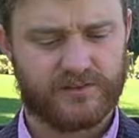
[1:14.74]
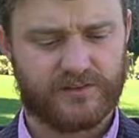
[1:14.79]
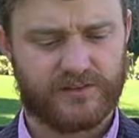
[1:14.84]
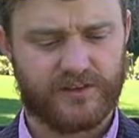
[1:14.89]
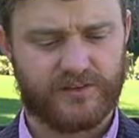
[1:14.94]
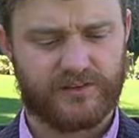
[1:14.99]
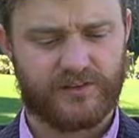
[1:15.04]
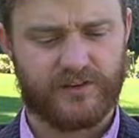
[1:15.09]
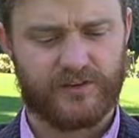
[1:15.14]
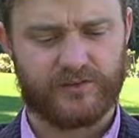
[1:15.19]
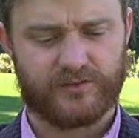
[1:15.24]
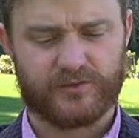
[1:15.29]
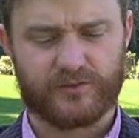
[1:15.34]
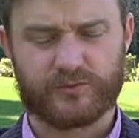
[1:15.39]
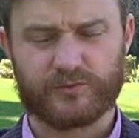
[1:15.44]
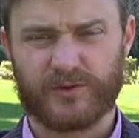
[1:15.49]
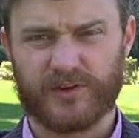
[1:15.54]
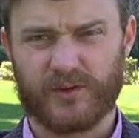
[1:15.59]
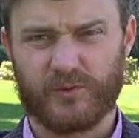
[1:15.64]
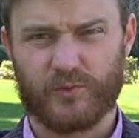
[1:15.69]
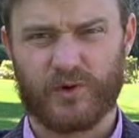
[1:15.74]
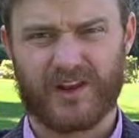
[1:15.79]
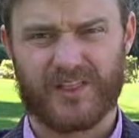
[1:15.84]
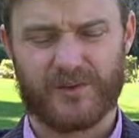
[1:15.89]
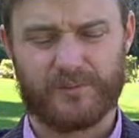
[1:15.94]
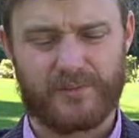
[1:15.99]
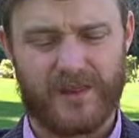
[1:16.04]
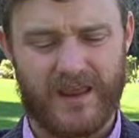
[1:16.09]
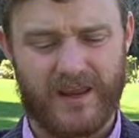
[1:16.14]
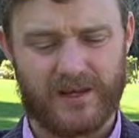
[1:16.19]
This is just really one of
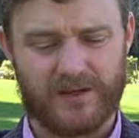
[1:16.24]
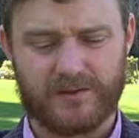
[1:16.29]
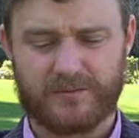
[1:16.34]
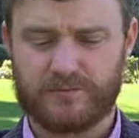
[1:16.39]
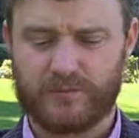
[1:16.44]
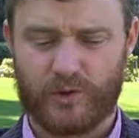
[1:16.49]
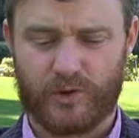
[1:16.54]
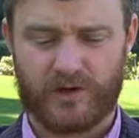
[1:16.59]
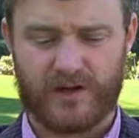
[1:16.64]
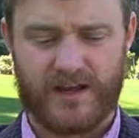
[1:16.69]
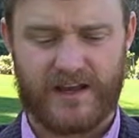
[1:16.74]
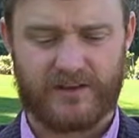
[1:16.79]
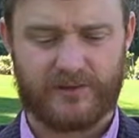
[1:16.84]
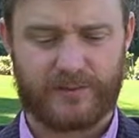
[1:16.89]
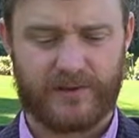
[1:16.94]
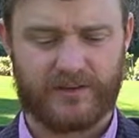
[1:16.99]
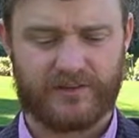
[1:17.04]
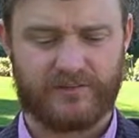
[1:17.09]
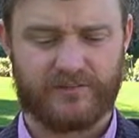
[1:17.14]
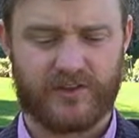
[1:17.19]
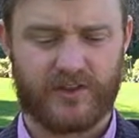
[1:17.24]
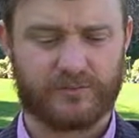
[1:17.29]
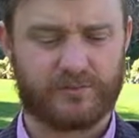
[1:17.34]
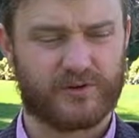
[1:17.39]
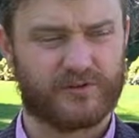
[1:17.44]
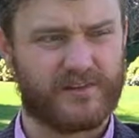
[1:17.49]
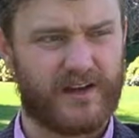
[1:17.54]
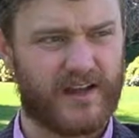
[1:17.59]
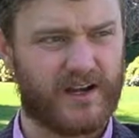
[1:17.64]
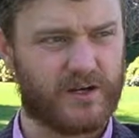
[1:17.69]
the main moral aspects of the
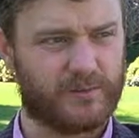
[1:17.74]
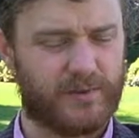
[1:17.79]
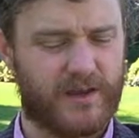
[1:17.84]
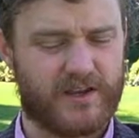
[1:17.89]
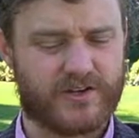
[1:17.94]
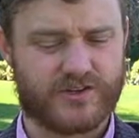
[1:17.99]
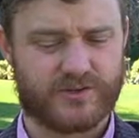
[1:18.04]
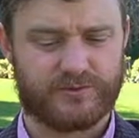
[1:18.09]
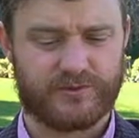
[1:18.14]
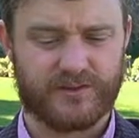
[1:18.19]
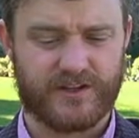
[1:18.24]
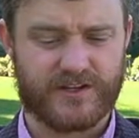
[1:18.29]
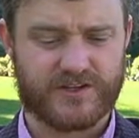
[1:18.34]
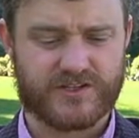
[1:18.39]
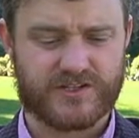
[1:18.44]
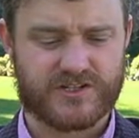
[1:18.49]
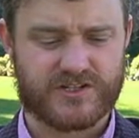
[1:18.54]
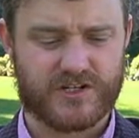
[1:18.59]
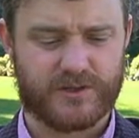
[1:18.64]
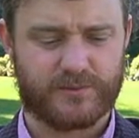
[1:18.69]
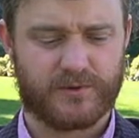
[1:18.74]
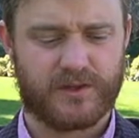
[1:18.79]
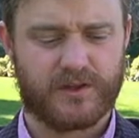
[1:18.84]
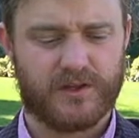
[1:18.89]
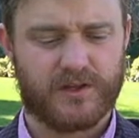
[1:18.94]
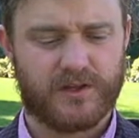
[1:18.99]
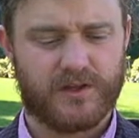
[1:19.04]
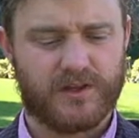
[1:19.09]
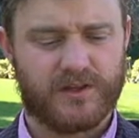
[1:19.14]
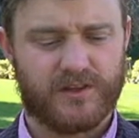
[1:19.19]
provider-patient relationship,
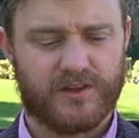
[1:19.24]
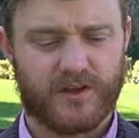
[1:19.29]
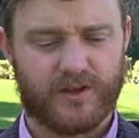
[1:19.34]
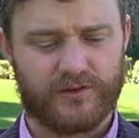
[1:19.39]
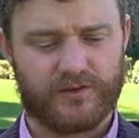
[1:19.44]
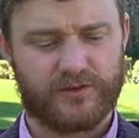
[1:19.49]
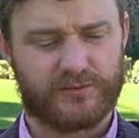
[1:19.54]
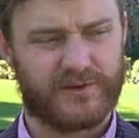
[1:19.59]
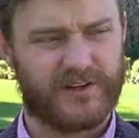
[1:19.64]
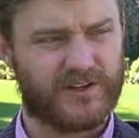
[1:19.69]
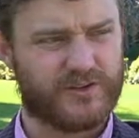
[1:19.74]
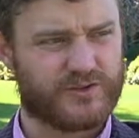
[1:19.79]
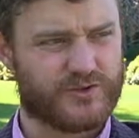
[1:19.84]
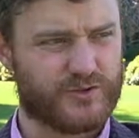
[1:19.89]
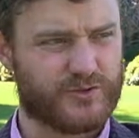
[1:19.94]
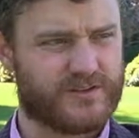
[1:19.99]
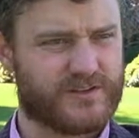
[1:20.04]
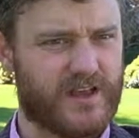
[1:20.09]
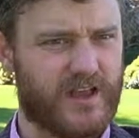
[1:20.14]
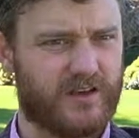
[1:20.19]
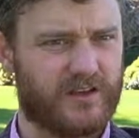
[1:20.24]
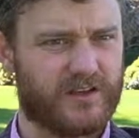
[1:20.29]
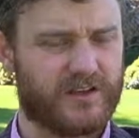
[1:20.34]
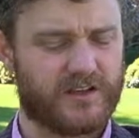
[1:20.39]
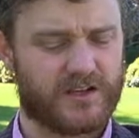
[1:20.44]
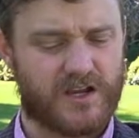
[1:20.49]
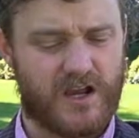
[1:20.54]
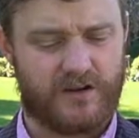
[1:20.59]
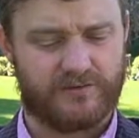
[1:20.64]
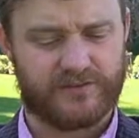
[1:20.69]
the others being truth-telling
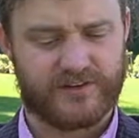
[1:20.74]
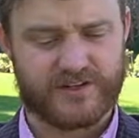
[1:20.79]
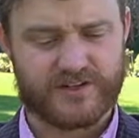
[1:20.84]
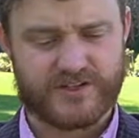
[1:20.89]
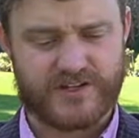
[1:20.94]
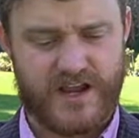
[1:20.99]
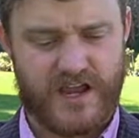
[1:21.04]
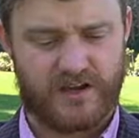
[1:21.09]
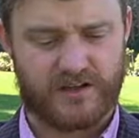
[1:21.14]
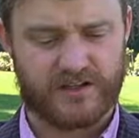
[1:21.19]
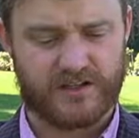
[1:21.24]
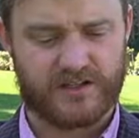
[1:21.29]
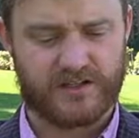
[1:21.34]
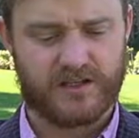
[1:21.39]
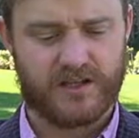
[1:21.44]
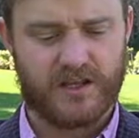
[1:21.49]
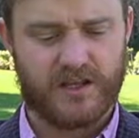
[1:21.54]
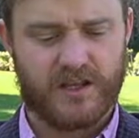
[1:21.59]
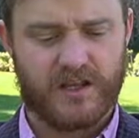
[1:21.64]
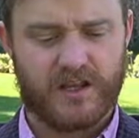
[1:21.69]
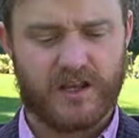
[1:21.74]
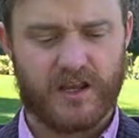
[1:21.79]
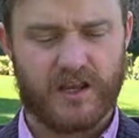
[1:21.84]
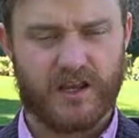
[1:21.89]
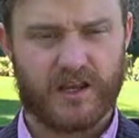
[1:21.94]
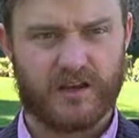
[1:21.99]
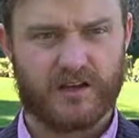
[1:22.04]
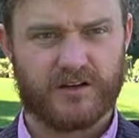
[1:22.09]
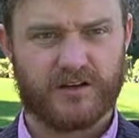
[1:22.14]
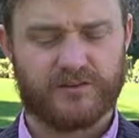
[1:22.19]
and confidentiality
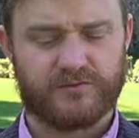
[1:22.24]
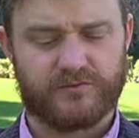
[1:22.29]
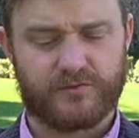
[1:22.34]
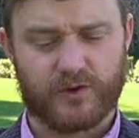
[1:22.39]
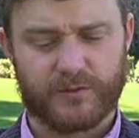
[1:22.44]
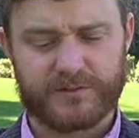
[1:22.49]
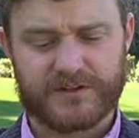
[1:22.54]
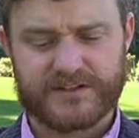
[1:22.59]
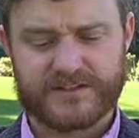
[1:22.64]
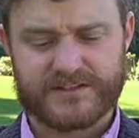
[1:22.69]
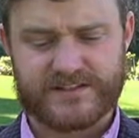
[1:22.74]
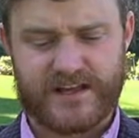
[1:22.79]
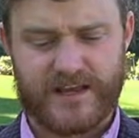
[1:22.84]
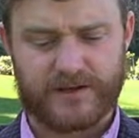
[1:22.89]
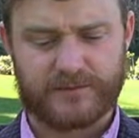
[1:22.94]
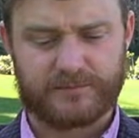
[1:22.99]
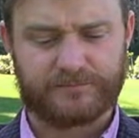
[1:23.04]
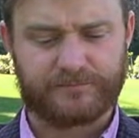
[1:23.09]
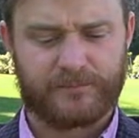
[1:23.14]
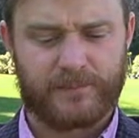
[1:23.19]
and informed consent.